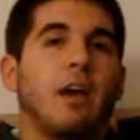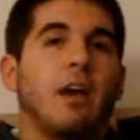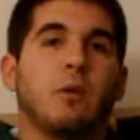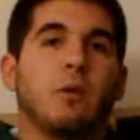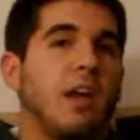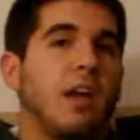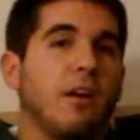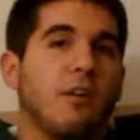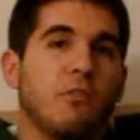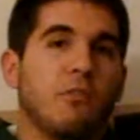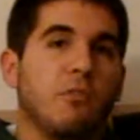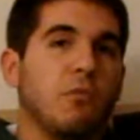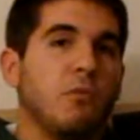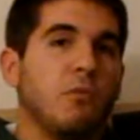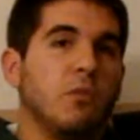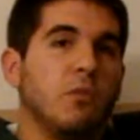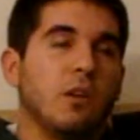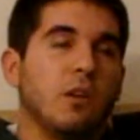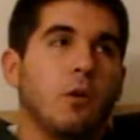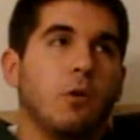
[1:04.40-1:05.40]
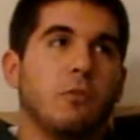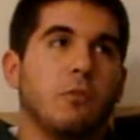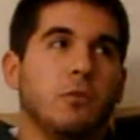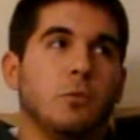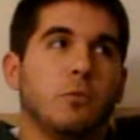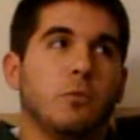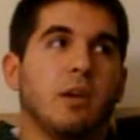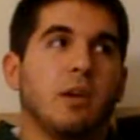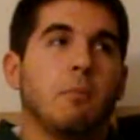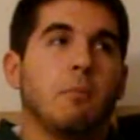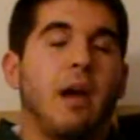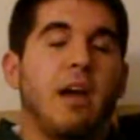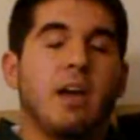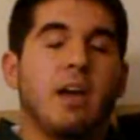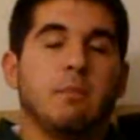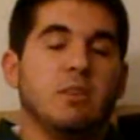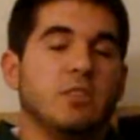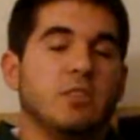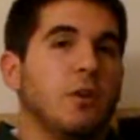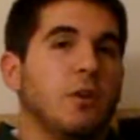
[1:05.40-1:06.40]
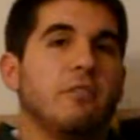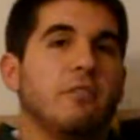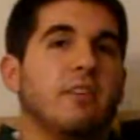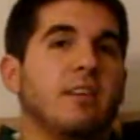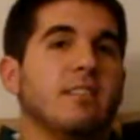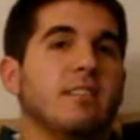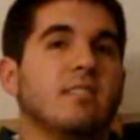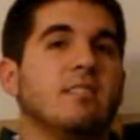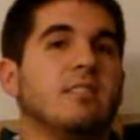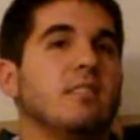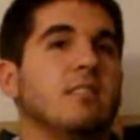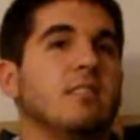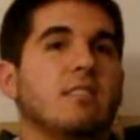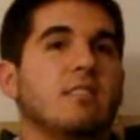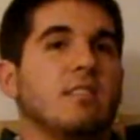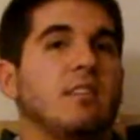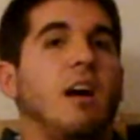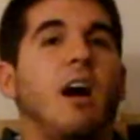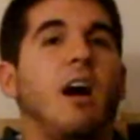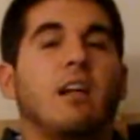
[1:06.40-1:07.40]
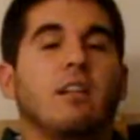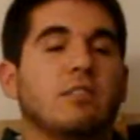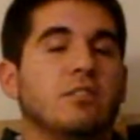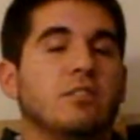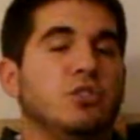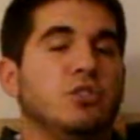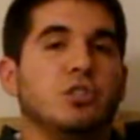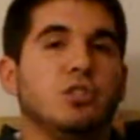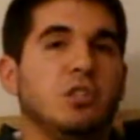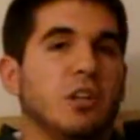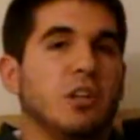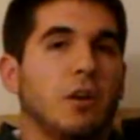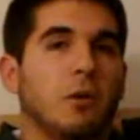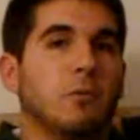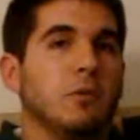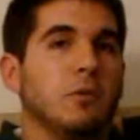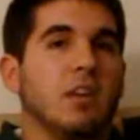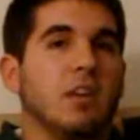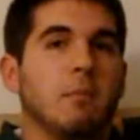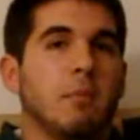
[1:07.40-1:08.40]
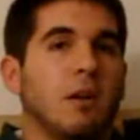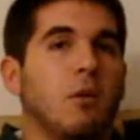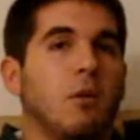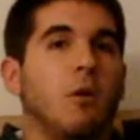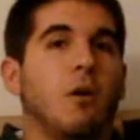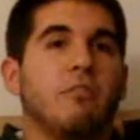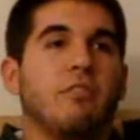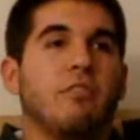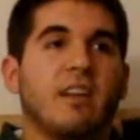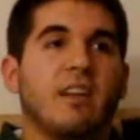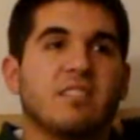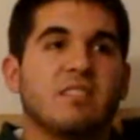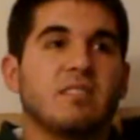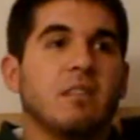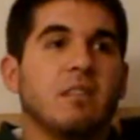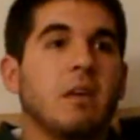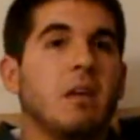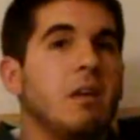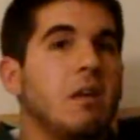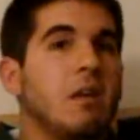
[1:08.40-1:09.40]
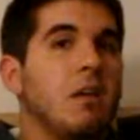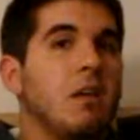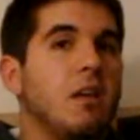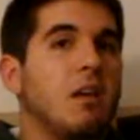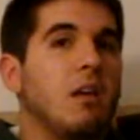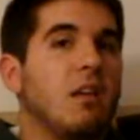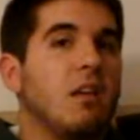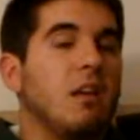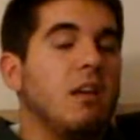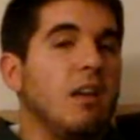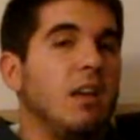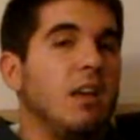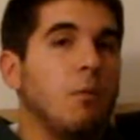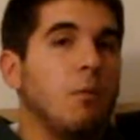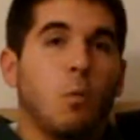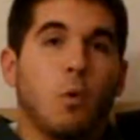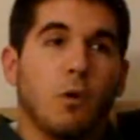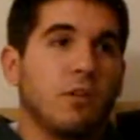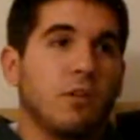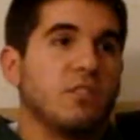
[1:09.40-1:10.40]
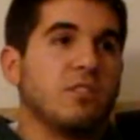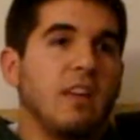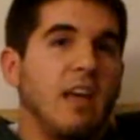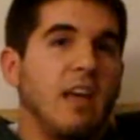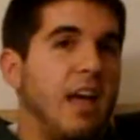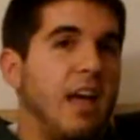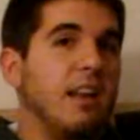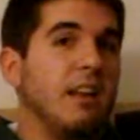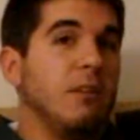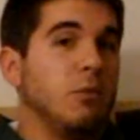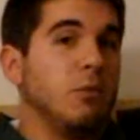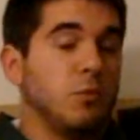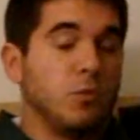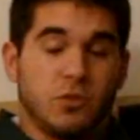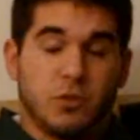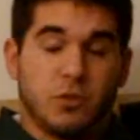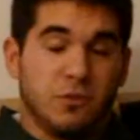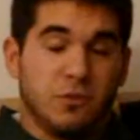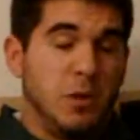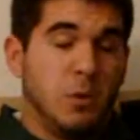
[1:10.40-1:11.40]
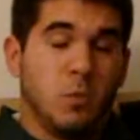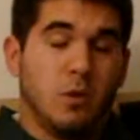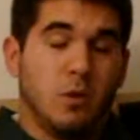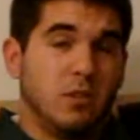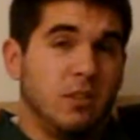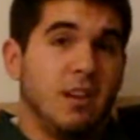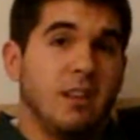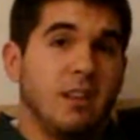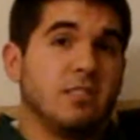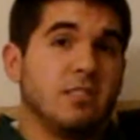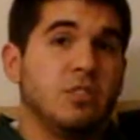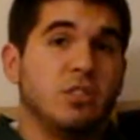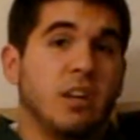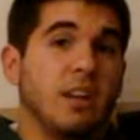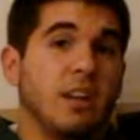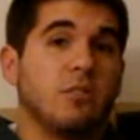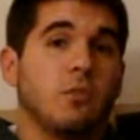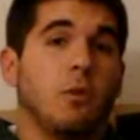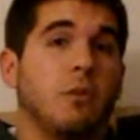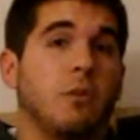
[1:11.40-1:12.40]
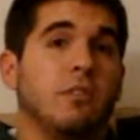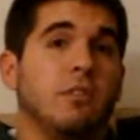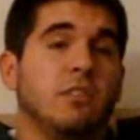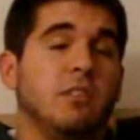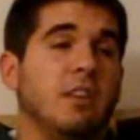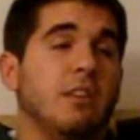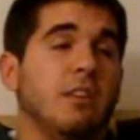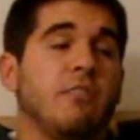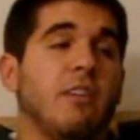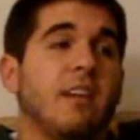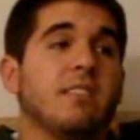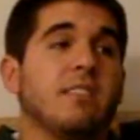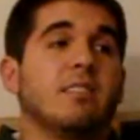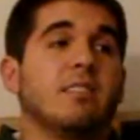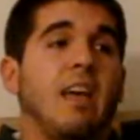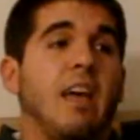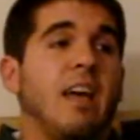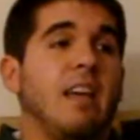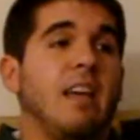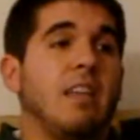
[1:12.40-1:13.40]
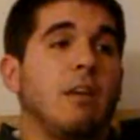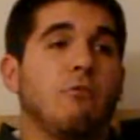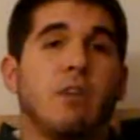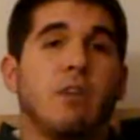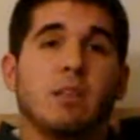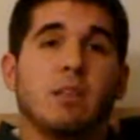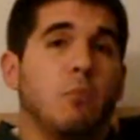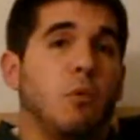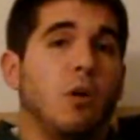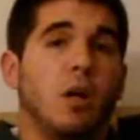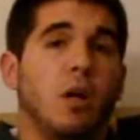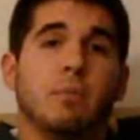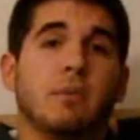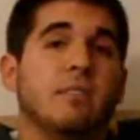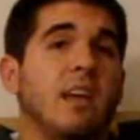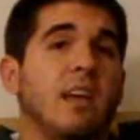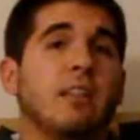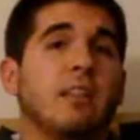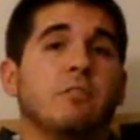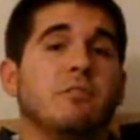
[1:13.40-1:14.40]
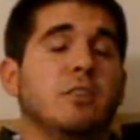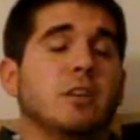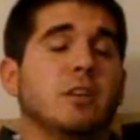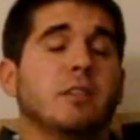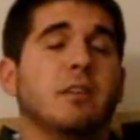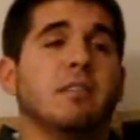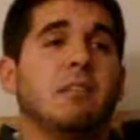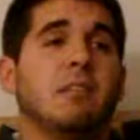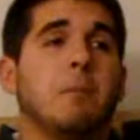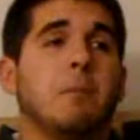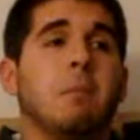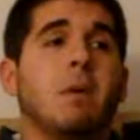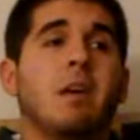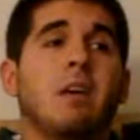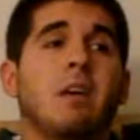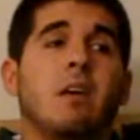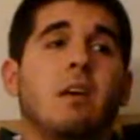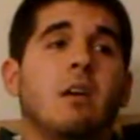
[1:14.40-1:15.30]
I don't care, if you think Miami's offense is a college, gimmick offense. It works, and it certainly worked against the Jets' defense, and they ran the ball up and down the field on them.